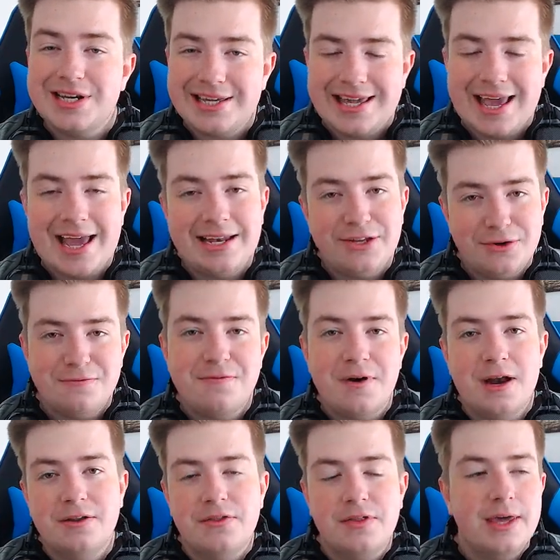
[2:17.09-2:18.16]
Again, you'll
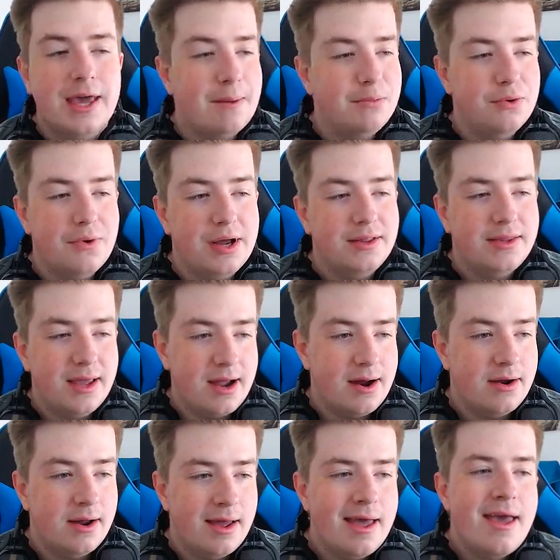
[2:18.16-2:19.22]
find another camera right there.